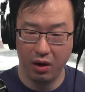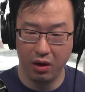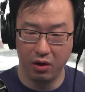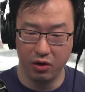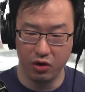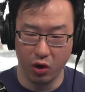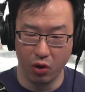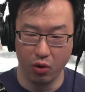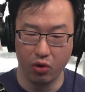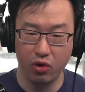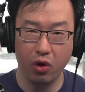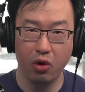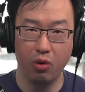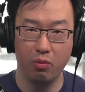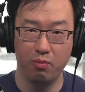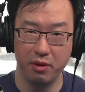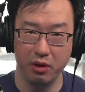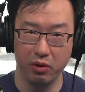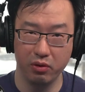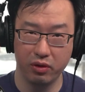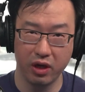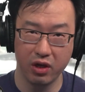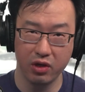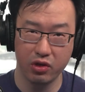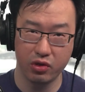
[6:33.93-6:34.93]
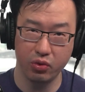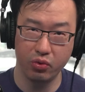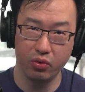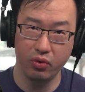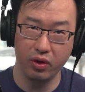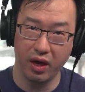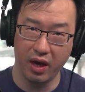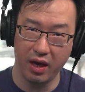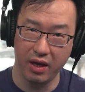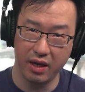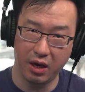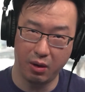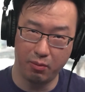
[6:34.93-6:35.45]
no-code building tool
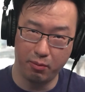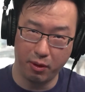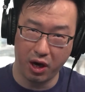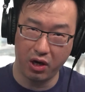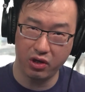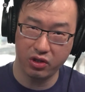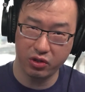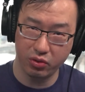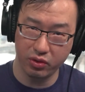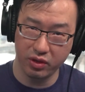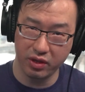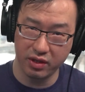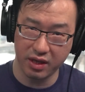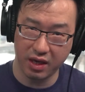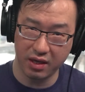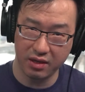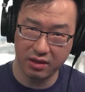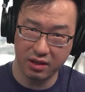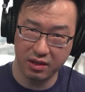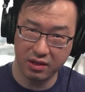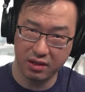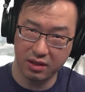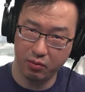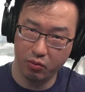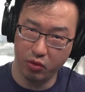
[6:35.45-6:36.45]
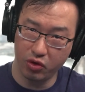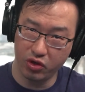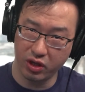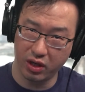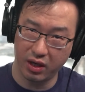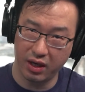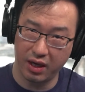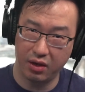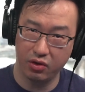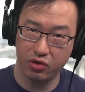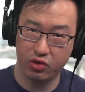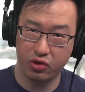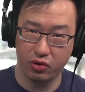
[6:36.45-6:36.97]
and our voxel design system, which
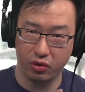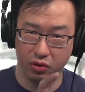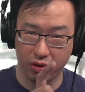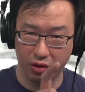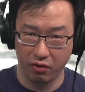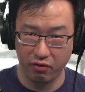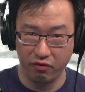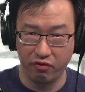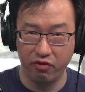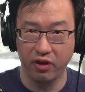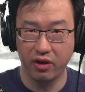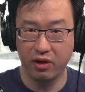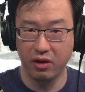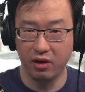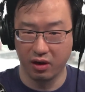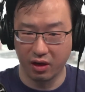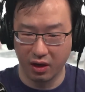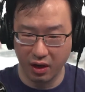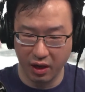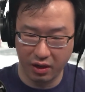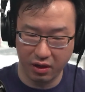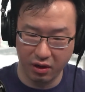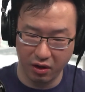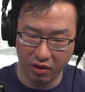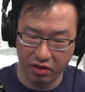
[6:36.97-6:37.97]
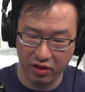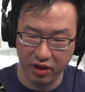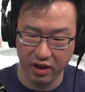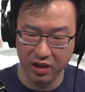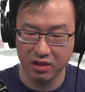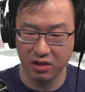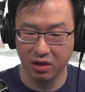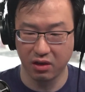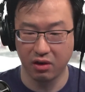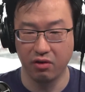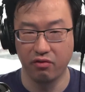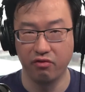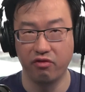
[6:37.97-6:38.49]
allows you to configure and click on things
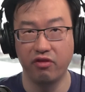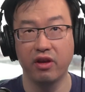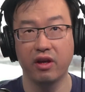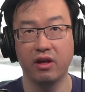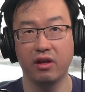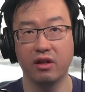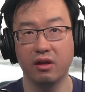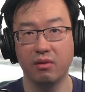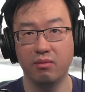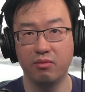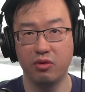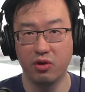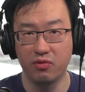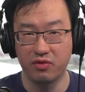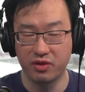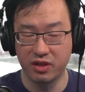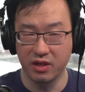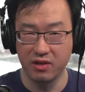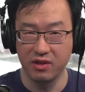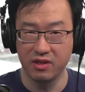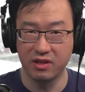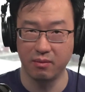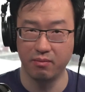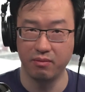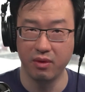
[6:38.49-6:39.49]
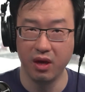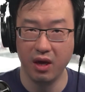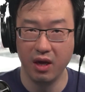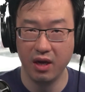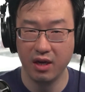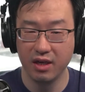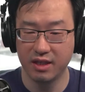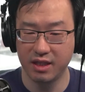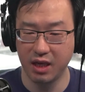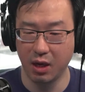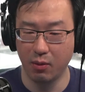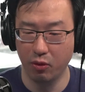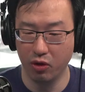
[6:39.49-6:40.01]
and configure them, you've seen some
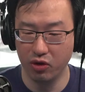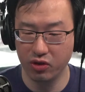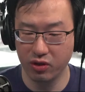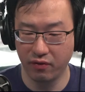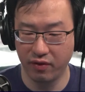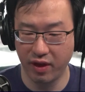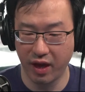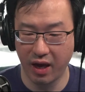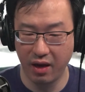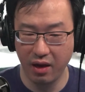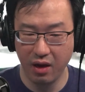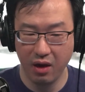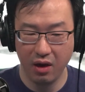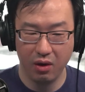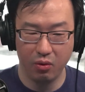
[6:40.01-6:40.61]
demos of that.